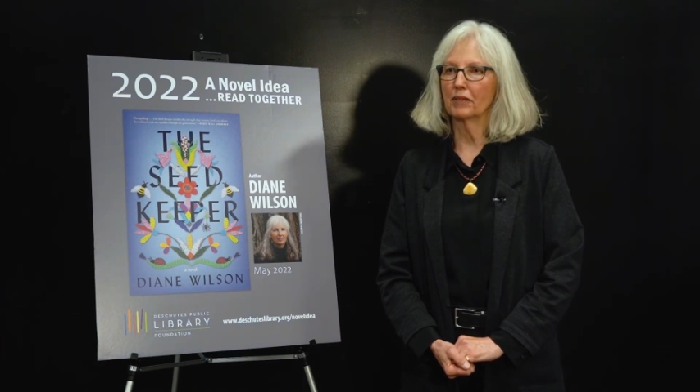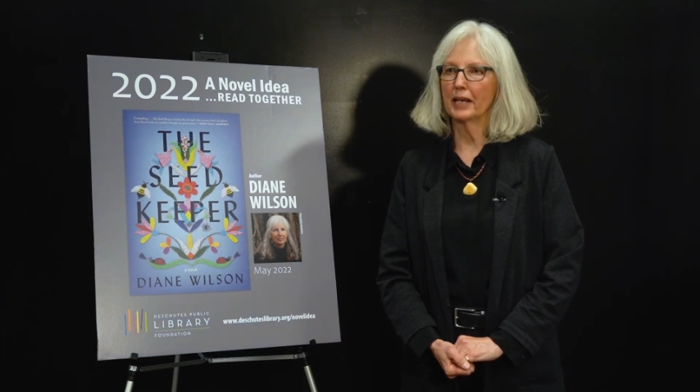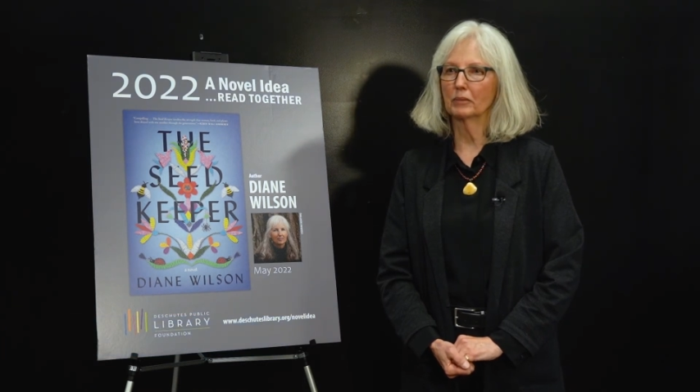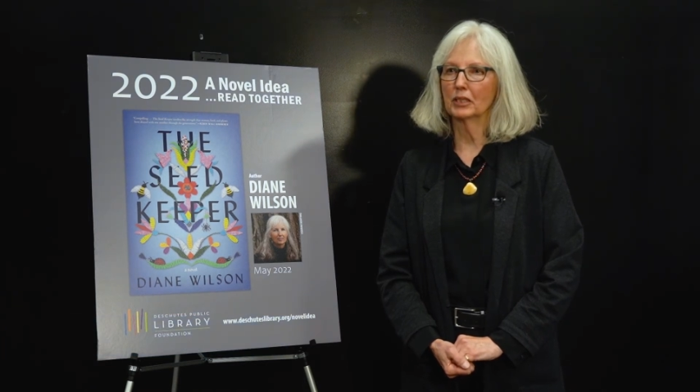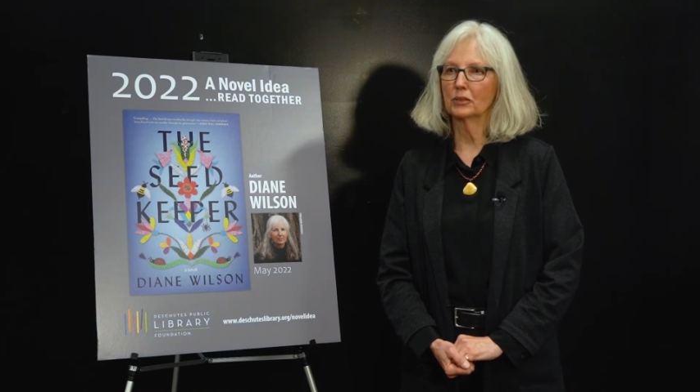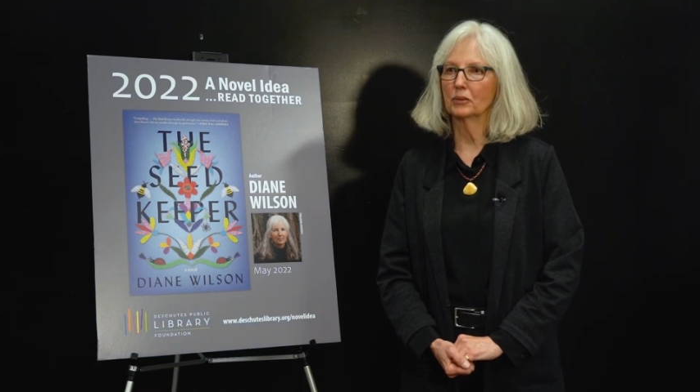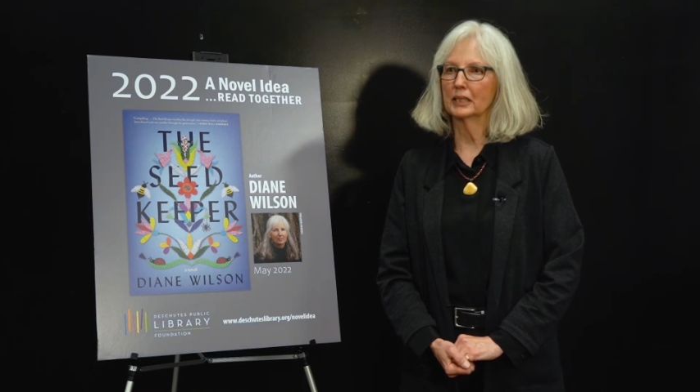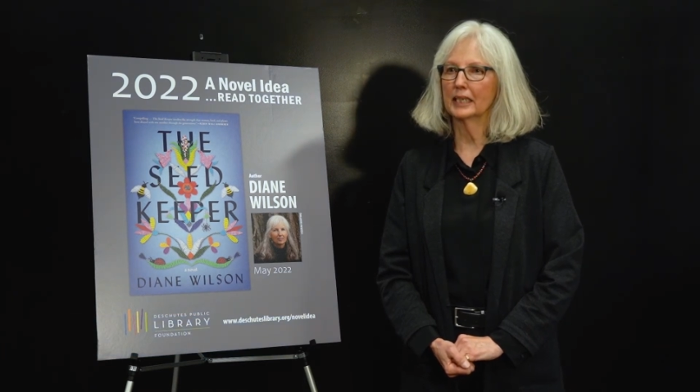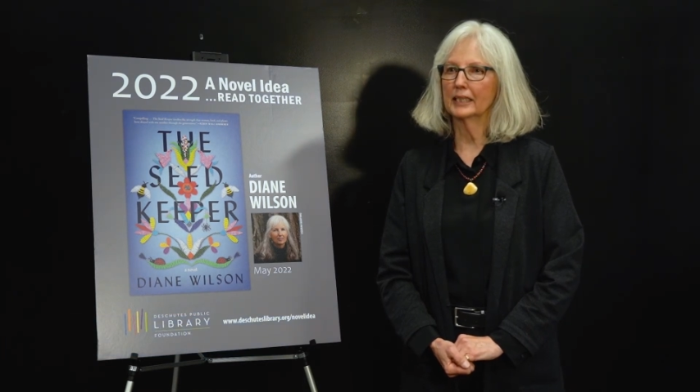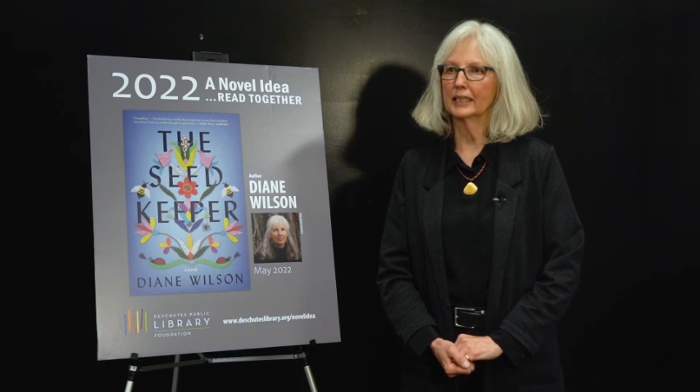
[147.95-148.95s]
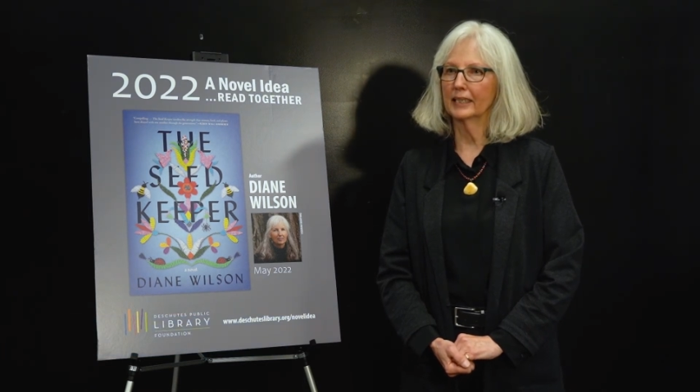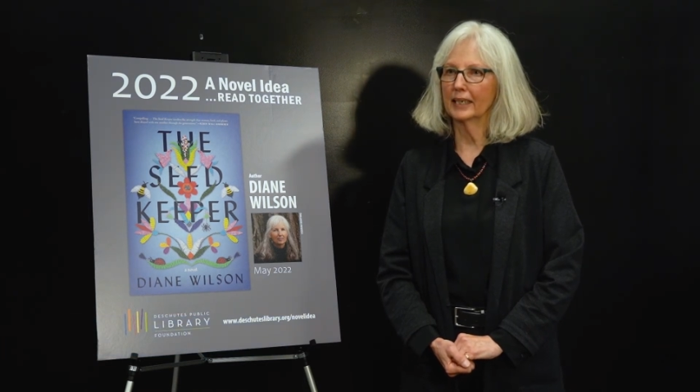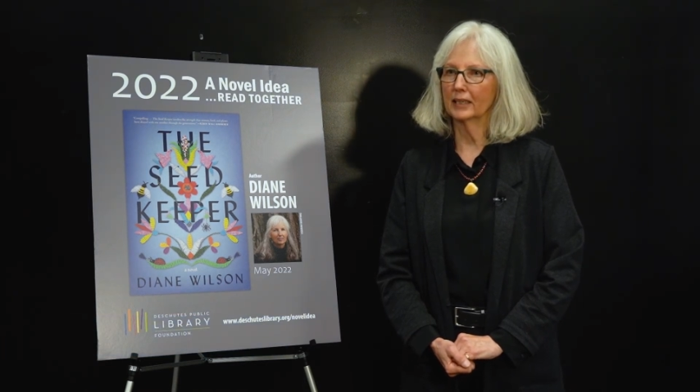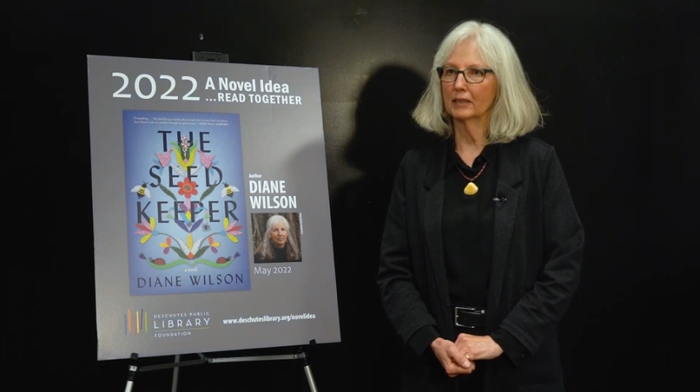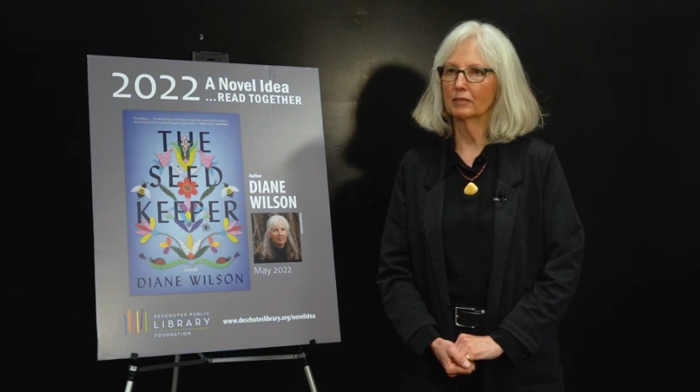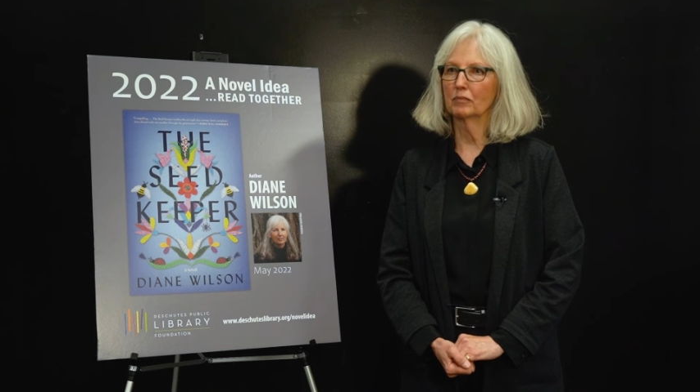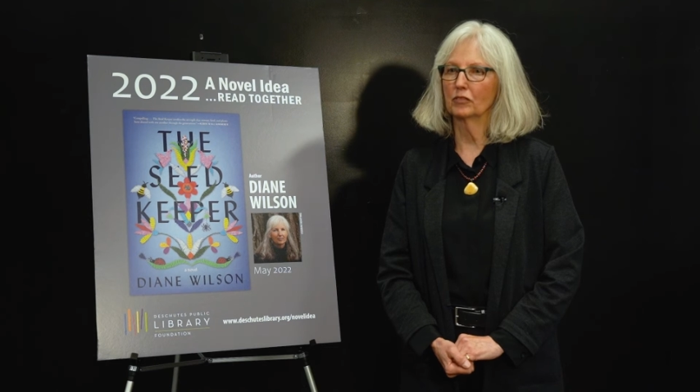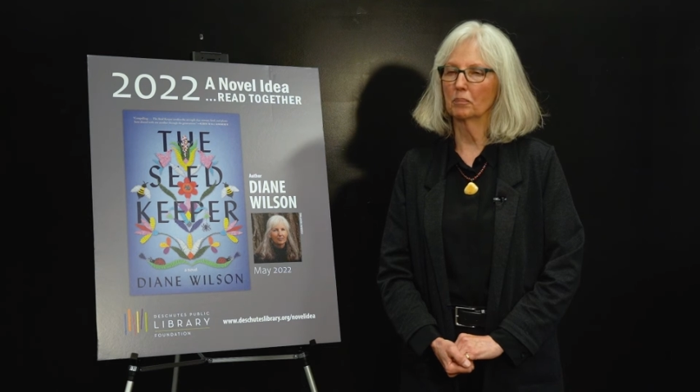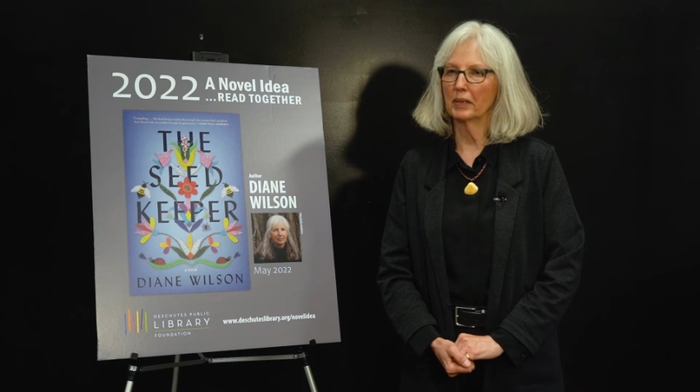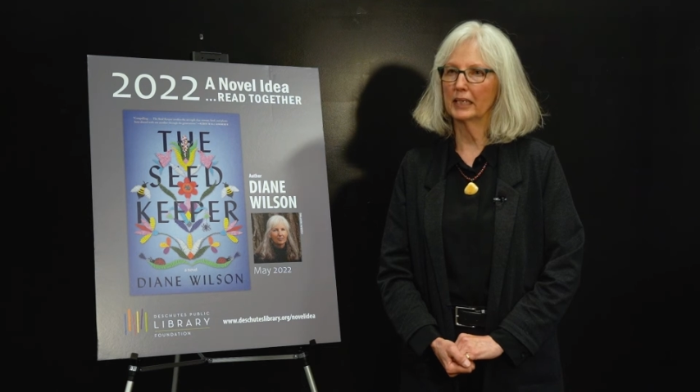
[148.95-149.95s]
families who had taken care of them
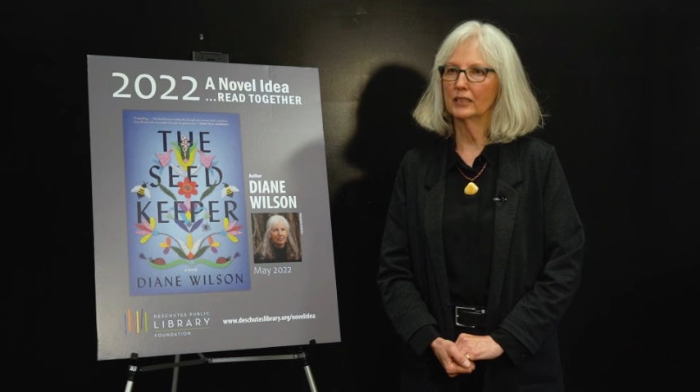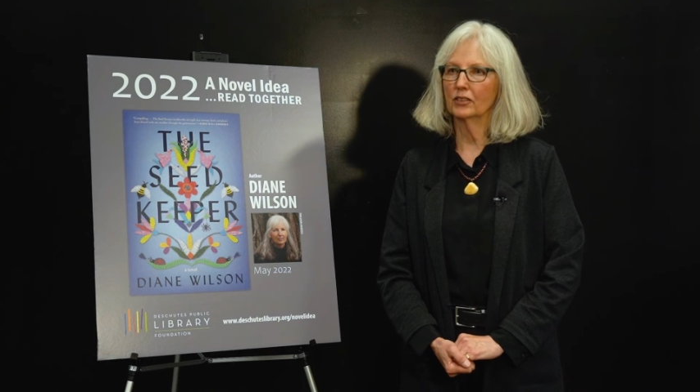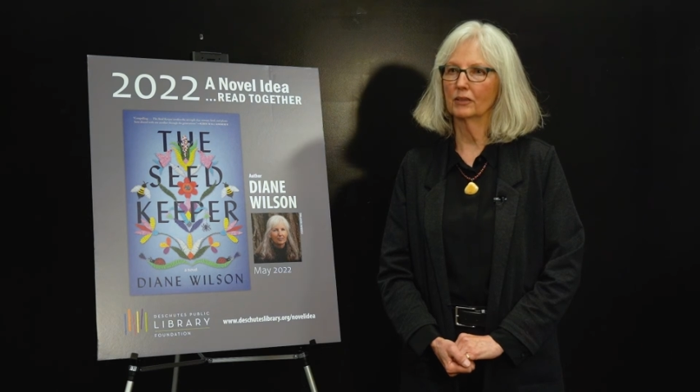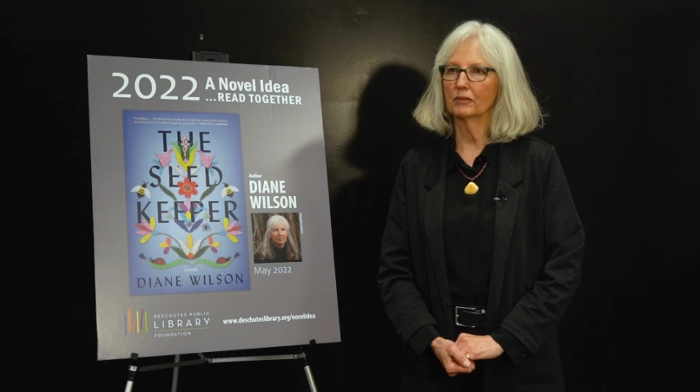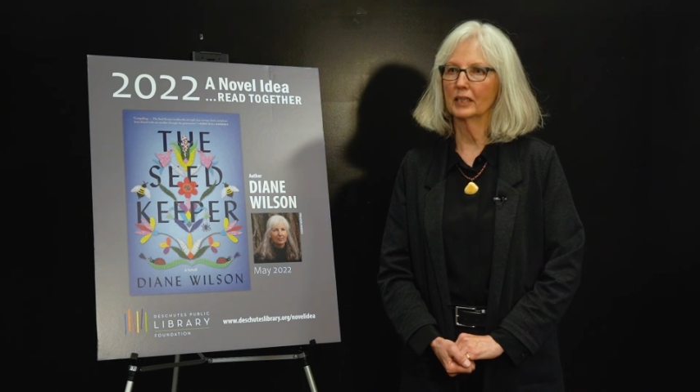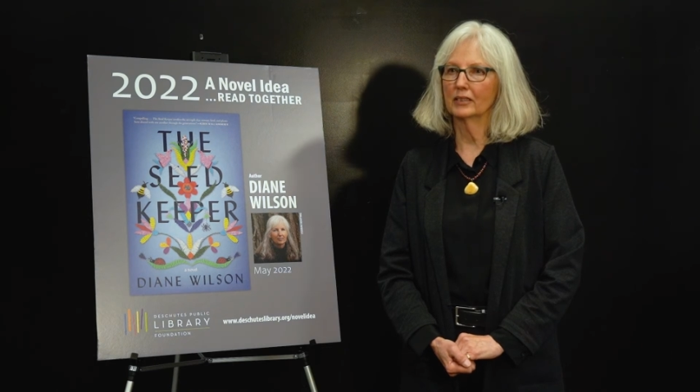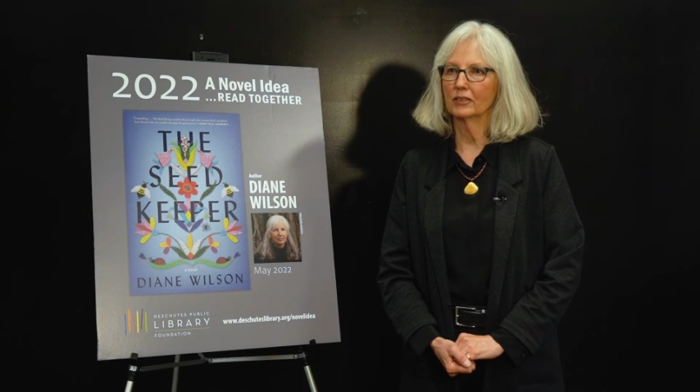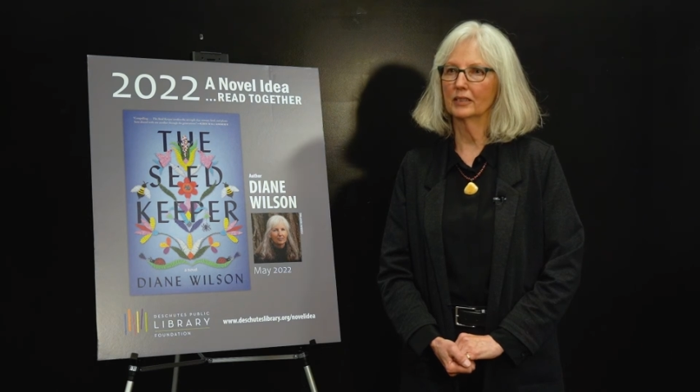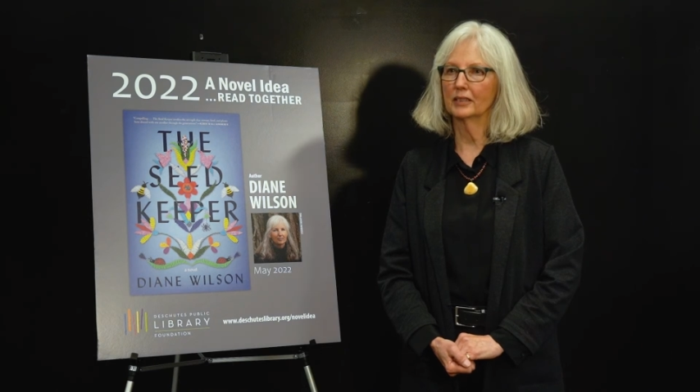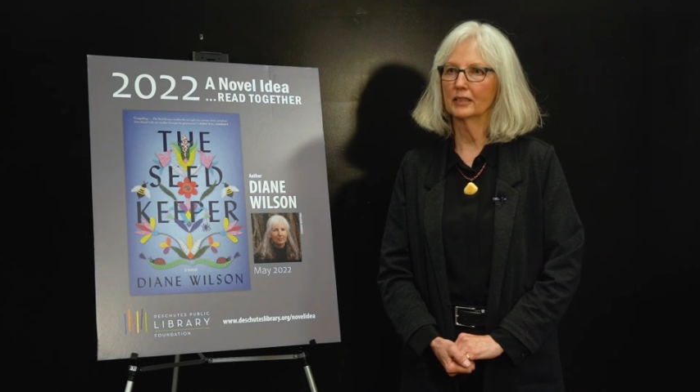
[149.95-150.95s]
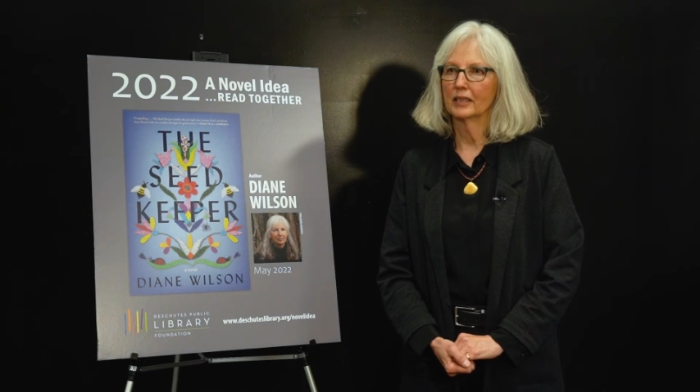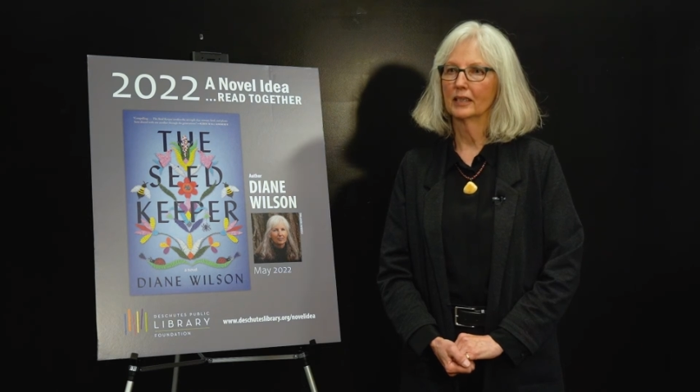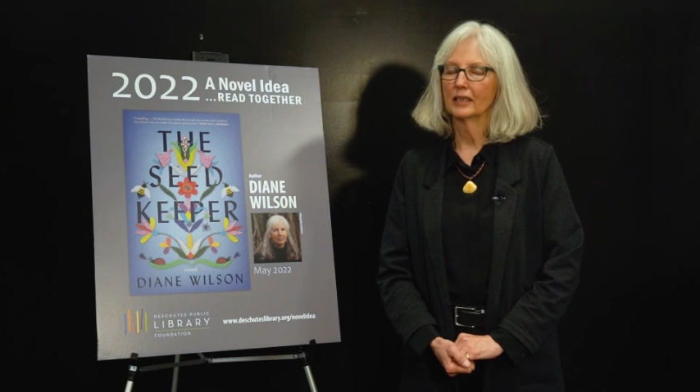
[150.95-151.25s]
for many generations.